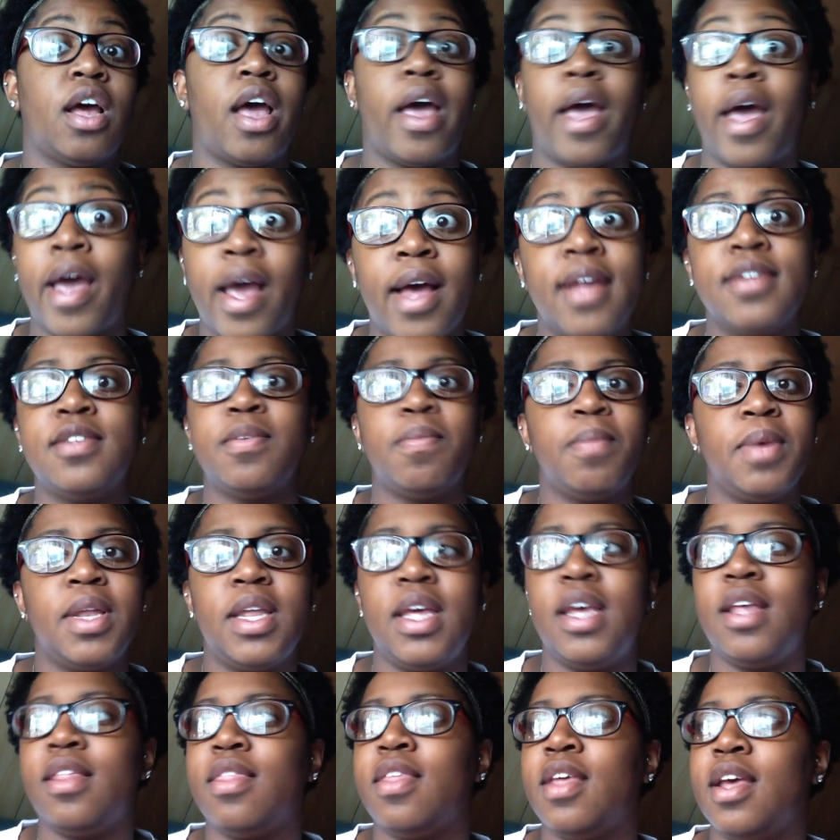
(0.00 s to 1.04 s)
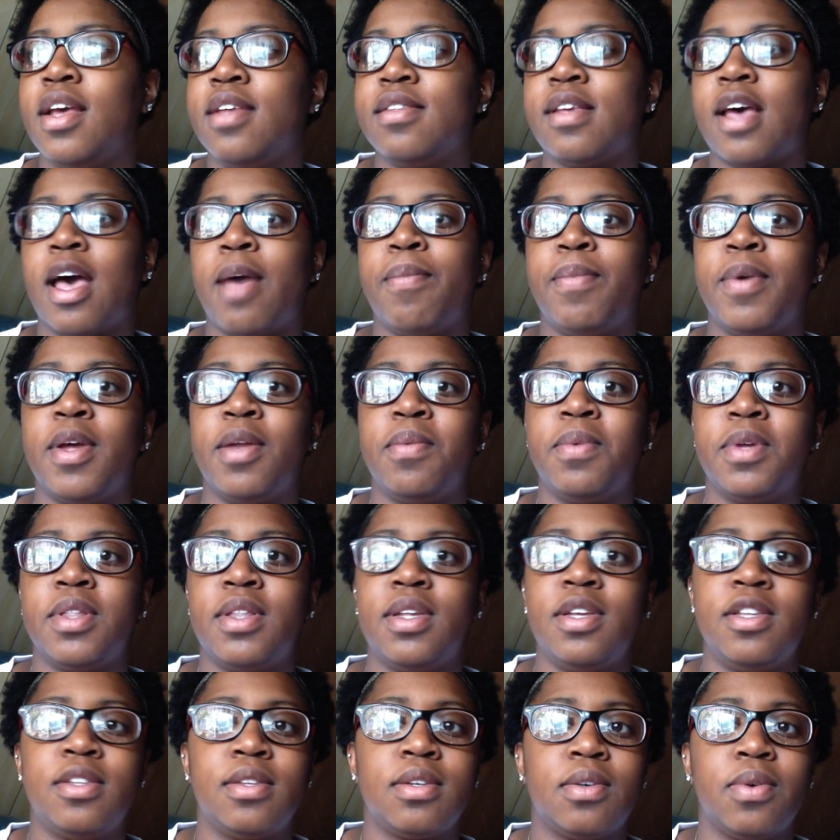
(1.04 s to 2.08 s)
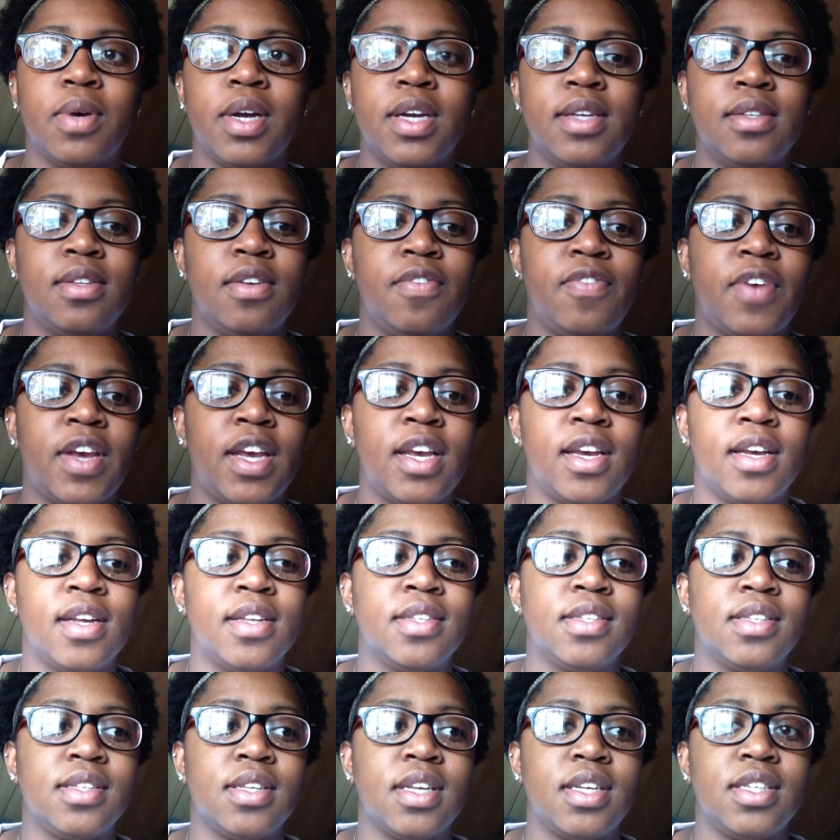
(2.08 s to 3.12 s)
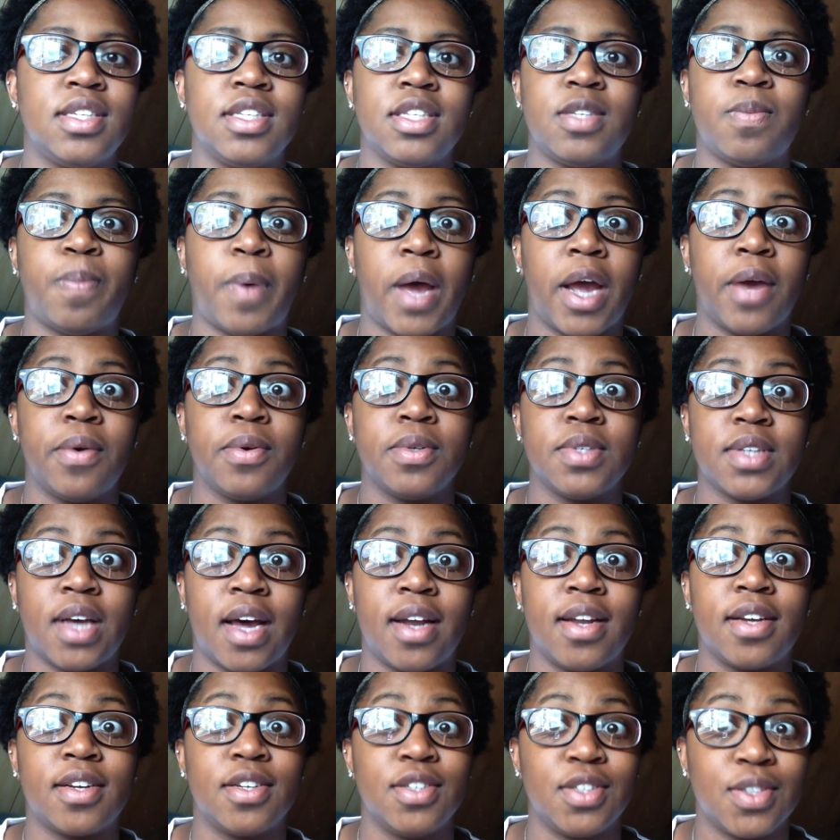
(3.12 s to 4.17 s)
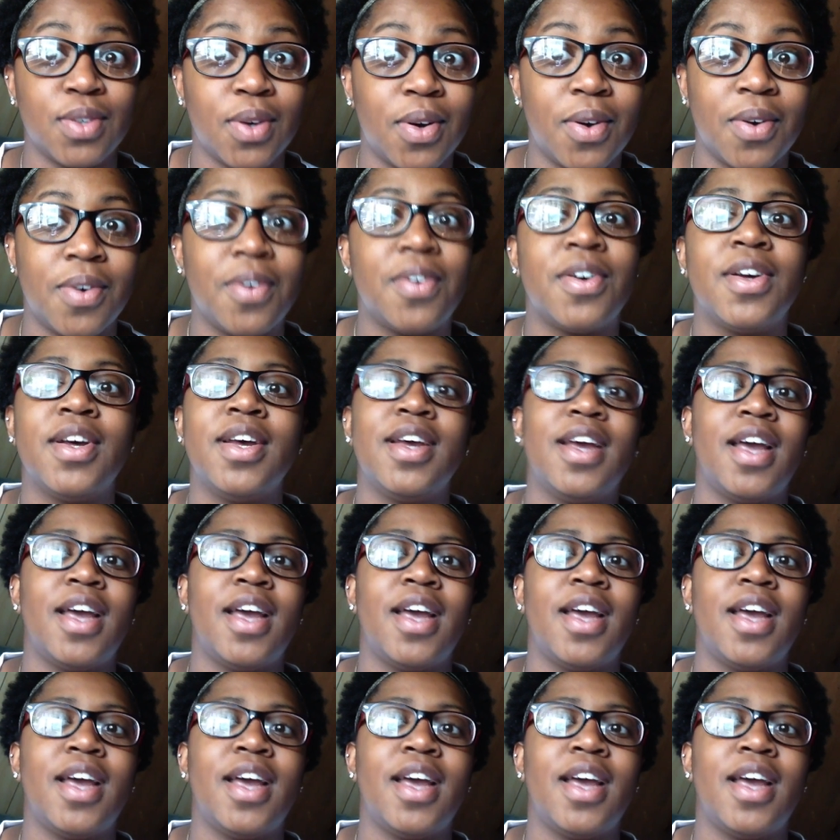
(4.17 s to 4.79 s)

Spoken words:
As many things happen with these crazy fans, it just spirals out of control,